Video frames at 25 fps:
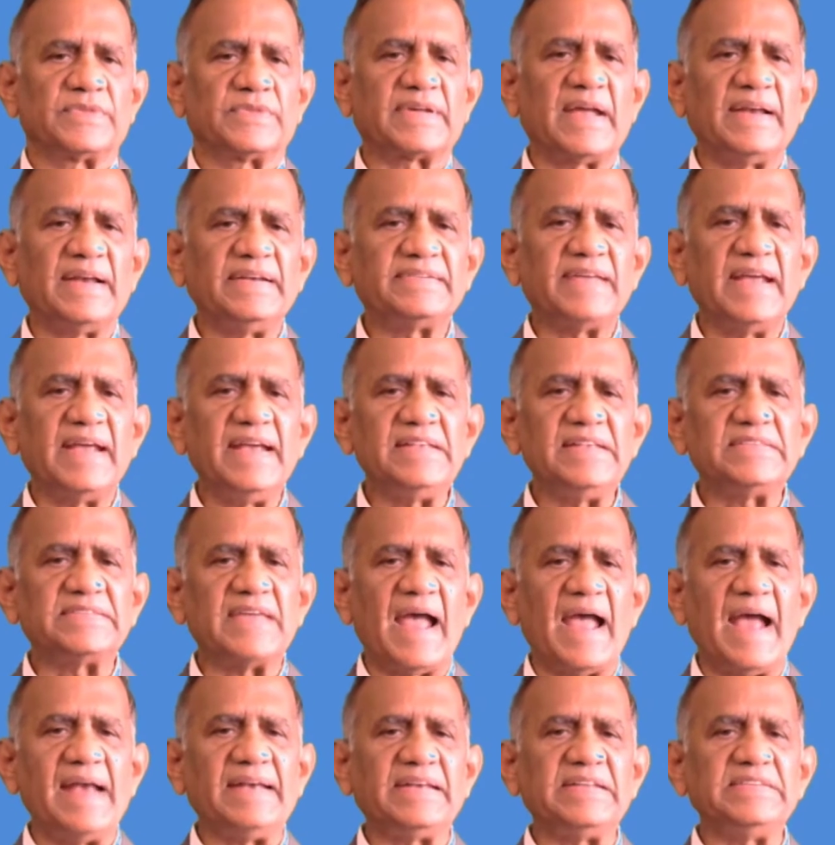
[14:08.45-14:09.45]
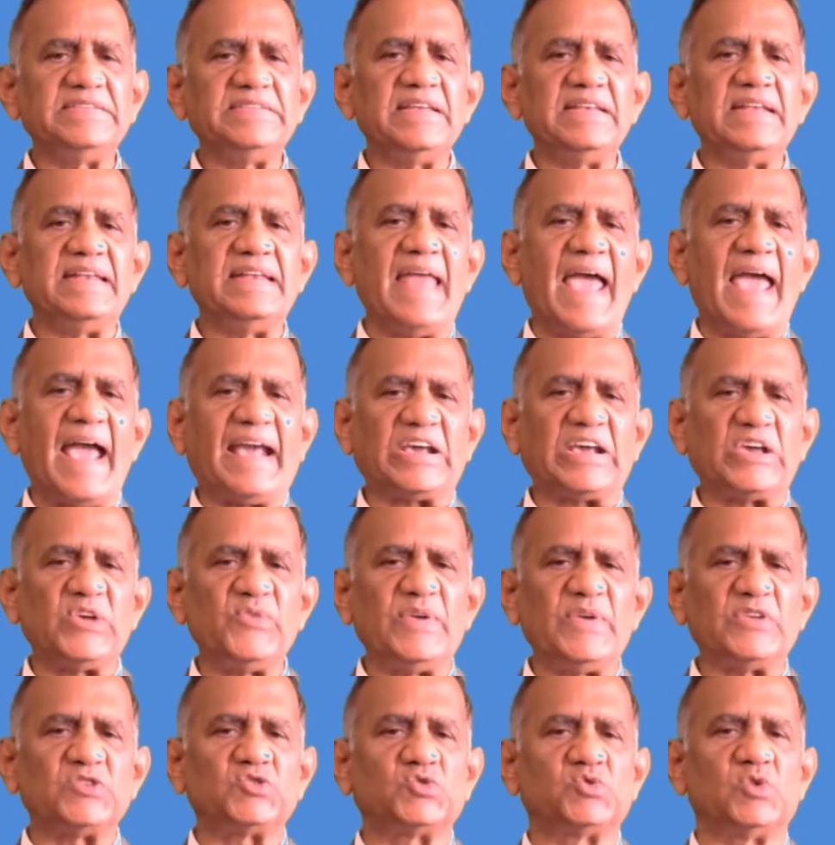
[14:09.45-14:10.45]
contains antigen in
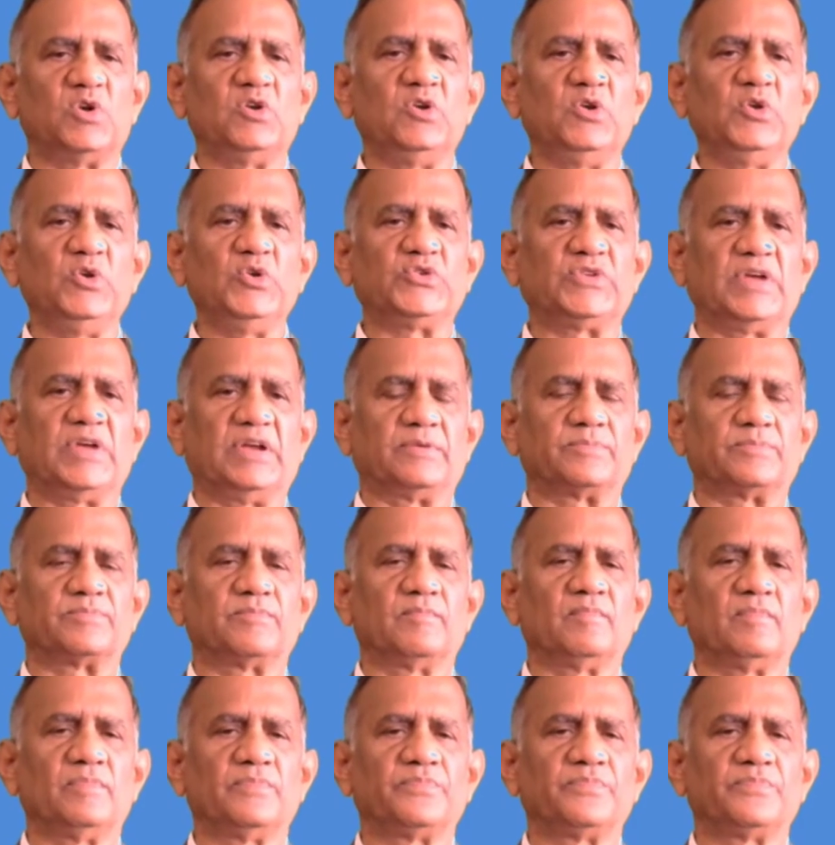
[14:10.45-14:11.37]
aqueous solution,